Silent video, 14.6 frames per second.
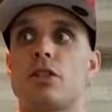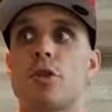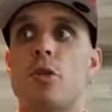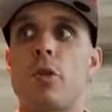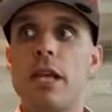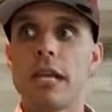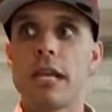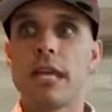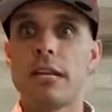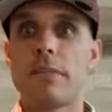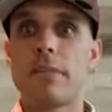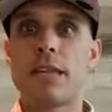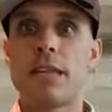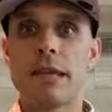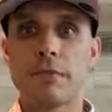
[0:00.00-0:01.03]
tweaking
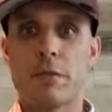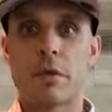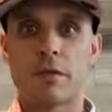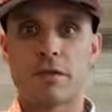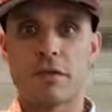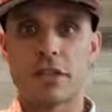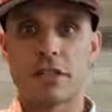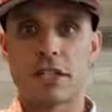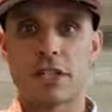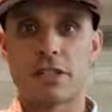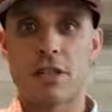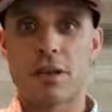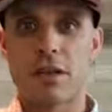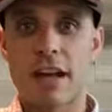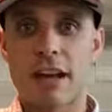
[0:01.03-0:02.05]
and being more efficient.
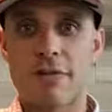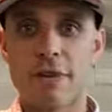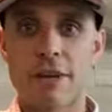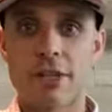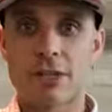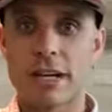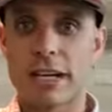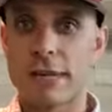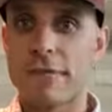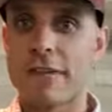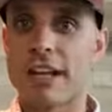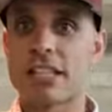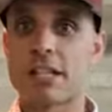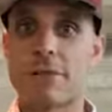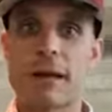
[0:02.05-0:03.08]
So a lot of runners try to get
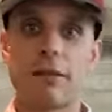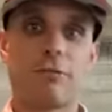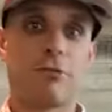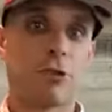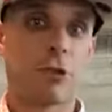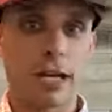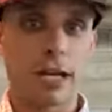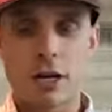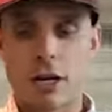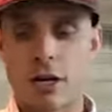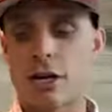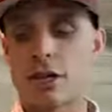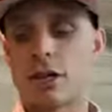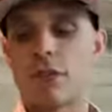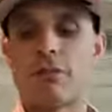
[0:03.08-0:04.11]
faster by training
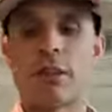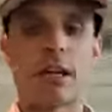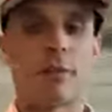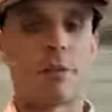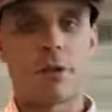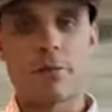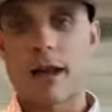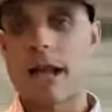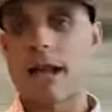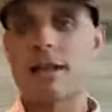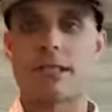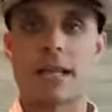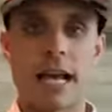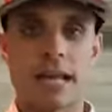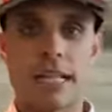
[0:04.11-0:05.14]
harder, running more
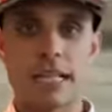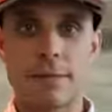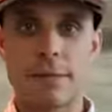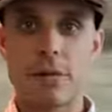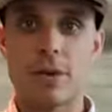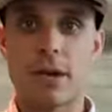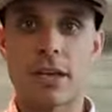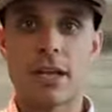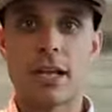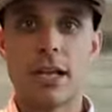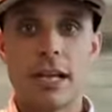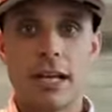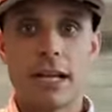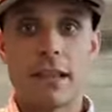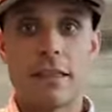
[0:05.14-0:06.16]
miles, adding speed work.
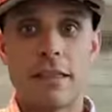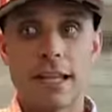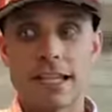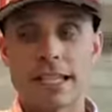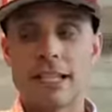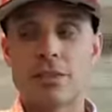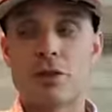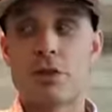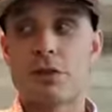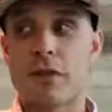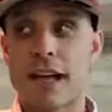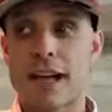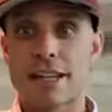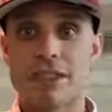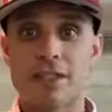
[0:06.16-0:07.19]
This gets you
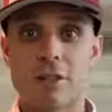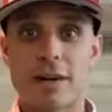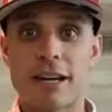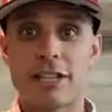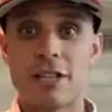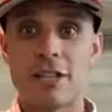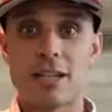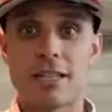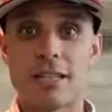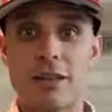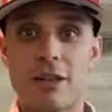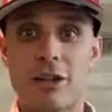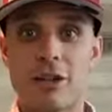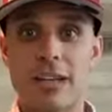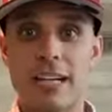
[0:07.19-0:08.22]
faster by
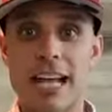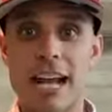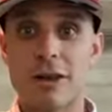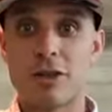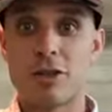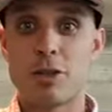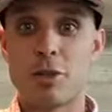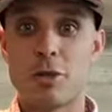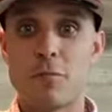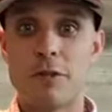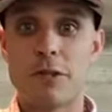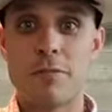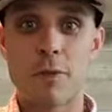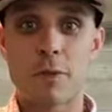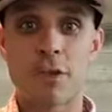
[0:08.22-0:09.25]
just learning how to
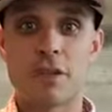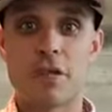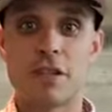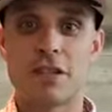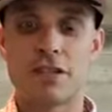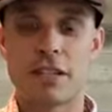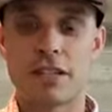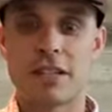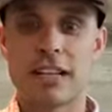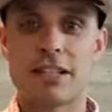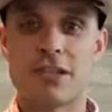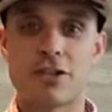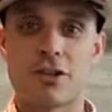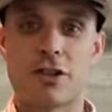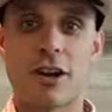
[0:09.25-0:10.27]
be more efficient
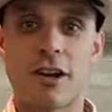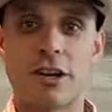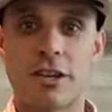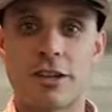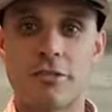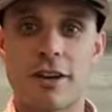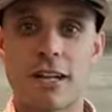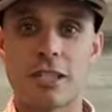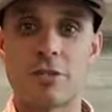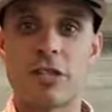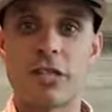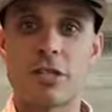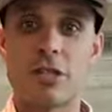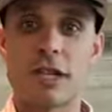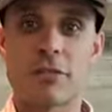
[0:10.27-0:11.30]
and stronger in your runs. We
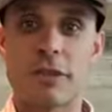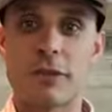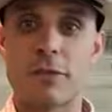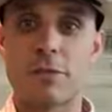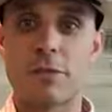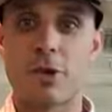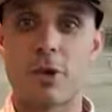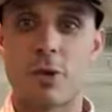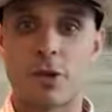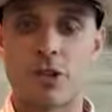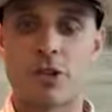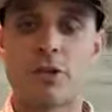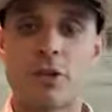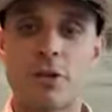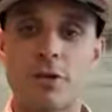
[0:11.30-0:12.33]
teach you how to run from your core
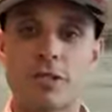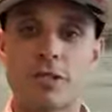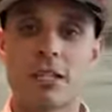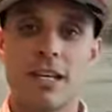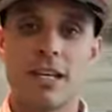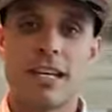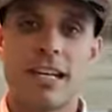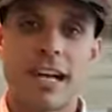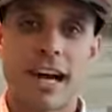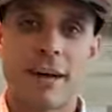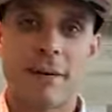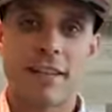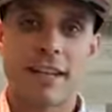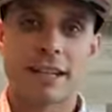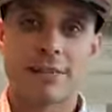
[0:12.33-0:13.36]
and your glutes,
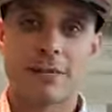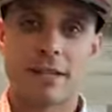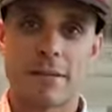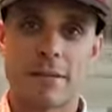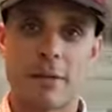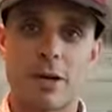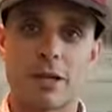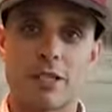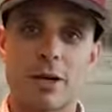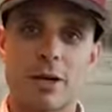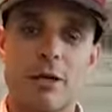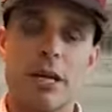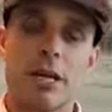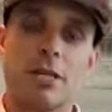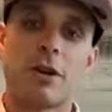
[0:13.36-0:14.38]
and that's really important.
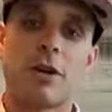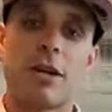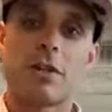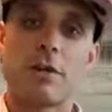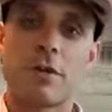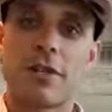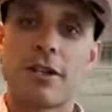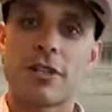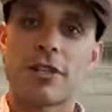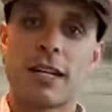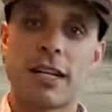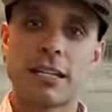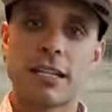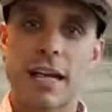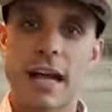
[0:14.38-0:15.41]
So don't get too
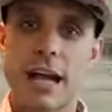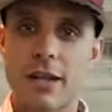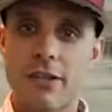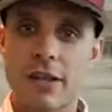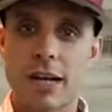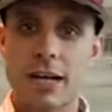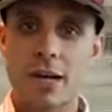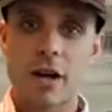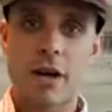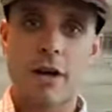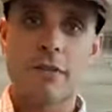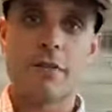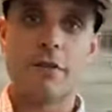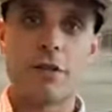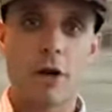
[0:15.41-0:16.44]
frustrated. Toggle on and
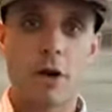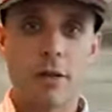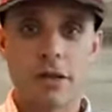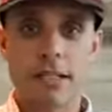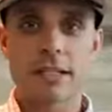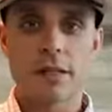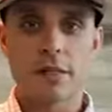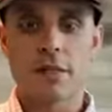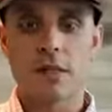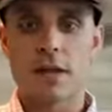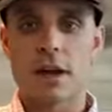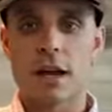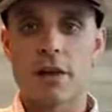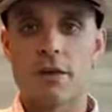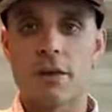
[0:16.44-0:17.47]
off. Know that it's going to
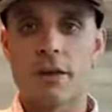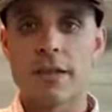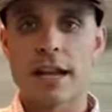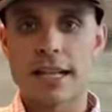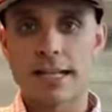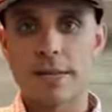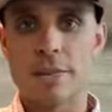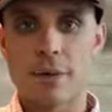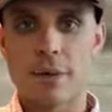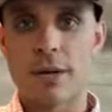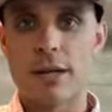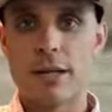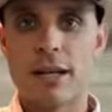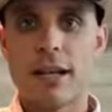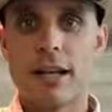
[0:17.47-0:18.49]
feel awkward. That's
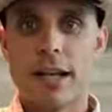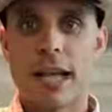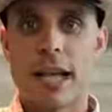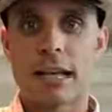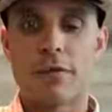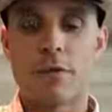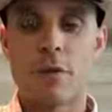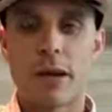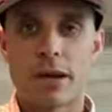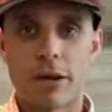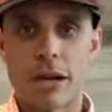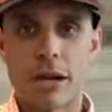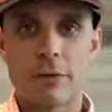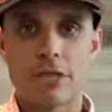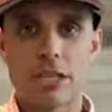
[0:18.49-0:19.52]
important. And if you want
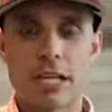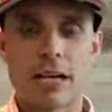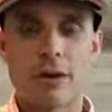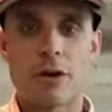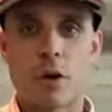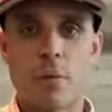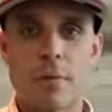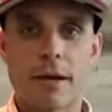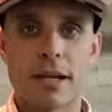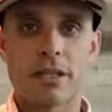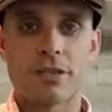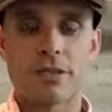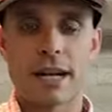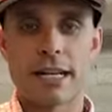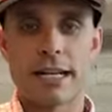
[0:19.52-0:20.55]
our help, check out
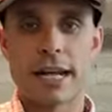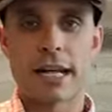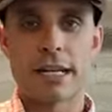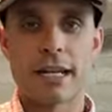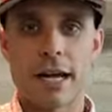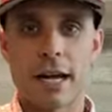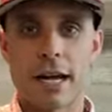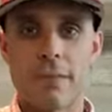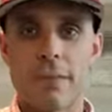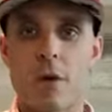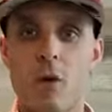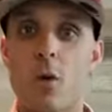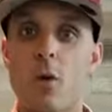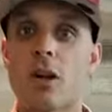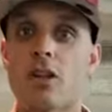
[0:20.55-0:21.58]

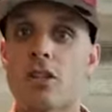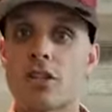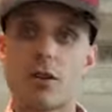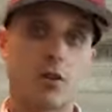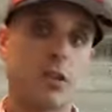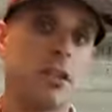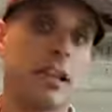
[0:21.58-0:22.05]
openmystride.com or just go to